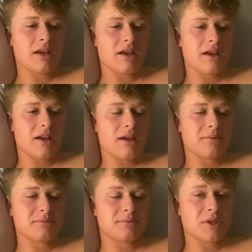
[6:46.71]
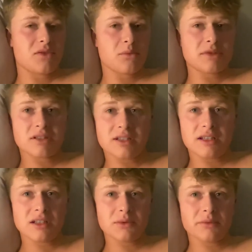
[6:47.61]
But if you want to see
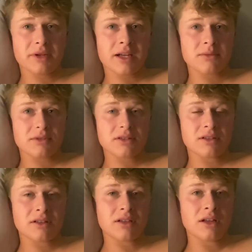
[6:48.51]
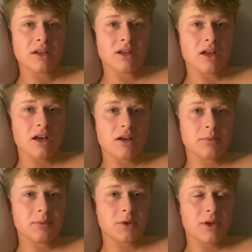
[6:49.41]
another one perhaps,
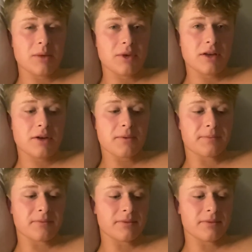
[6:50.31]
do let me know.